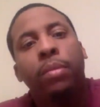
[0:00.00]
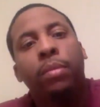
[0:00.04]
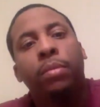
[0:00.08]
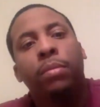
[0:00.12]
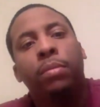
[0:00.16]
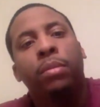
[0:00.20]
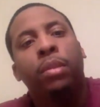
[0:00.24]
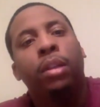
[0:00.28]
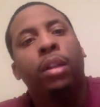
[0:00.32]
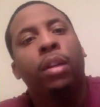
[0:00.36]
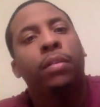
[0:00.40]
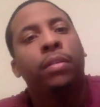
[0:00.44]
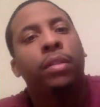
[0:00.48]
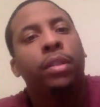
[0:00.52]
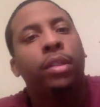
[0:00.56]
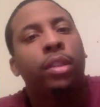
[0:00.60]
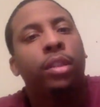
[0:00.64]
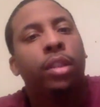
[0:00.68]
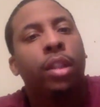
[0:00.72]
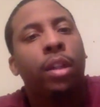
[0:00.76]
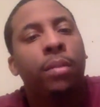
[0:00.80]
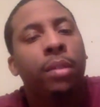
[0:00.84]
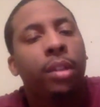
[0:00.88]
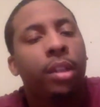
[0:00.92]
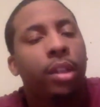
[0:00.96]
Dolphins.
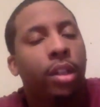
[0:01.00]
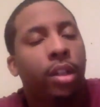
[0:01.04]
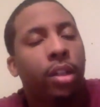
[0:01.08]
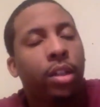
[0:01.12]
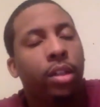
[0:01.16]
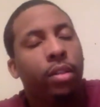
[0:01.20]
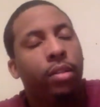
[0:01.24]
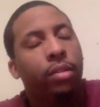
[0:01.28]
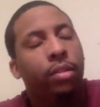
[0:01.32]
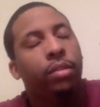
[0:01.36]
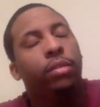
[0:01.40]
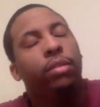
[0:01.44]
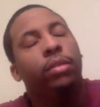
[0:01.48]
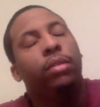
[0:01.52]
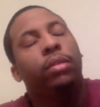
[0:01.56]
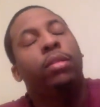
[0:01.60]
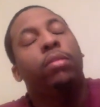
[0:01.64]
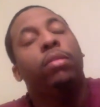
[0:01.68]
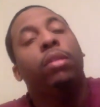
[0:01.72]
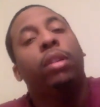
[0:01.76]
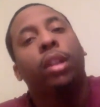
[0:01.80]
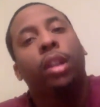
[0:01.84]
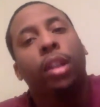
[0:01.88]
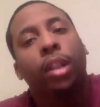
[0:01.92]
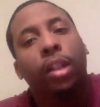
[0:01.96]
New
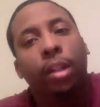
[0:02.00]
England